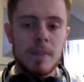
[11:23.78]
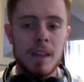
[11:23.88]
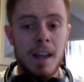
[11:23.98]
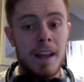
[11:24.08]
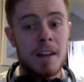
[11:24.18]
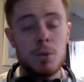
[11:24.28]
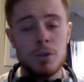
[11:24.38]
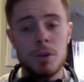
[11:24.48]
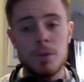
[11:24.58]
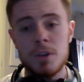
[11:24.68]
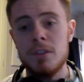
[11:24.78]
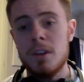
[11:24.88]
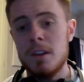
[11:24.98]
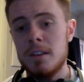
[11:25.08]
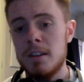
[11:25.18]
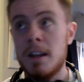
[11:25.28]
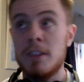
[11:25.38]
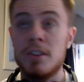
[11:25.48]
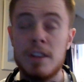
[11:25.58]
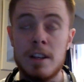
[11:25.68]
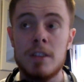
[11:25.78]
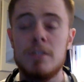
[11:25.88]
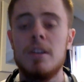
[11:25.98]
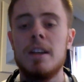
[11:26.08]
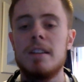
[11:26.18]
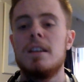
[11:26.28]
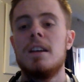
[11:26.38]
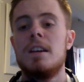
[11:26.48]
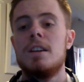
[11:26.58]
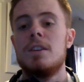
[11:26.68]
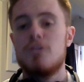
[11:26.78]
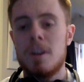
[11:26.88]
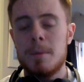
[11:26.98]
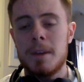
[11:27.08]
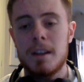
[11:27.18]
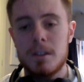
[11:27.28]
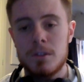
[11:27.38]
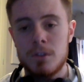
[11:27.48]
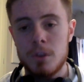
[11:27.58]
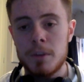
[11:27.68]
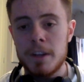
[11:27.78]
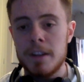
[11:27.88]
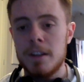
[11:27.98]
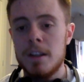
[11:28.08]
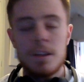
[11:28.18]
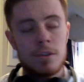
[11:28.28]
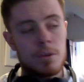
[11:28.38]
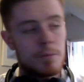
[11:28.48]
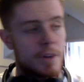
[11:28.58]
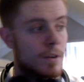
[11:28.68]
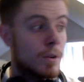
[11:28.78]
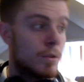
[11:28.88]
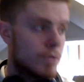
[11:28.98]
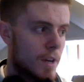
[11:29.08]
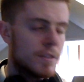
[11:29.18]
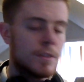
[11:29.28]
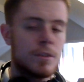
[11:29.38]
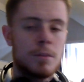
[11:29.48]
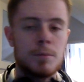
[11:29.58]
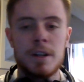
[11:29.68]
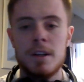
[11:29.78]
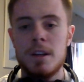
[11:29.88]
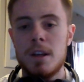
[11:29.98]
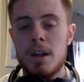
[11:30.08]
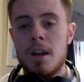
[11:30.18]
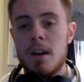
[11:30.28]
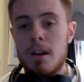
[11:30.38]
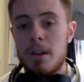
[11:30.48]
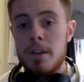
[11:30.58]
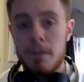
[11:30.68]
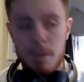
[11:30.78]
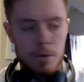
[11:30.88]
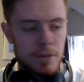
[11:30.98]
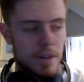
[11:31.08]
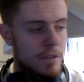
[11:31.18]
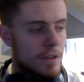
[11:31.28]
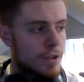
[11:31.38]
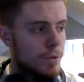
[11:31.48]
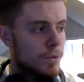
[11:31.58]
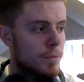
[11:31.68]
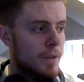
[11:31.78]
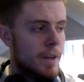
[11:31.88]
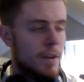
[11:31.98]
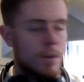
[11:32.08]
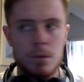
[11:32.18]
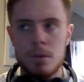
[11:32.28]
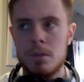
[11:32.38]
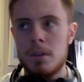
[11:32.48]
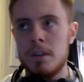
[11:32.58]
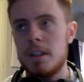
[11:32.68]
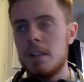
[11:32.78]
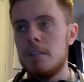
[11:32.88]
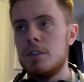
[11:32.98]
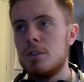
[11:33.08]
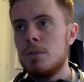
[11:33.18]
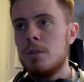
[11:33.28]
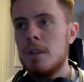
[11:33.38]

And I've also just started, actually last night, streaming Tomb Raider, or Rise of the Tomb Raider. Obviously the original Tomb Raider, or I say the original,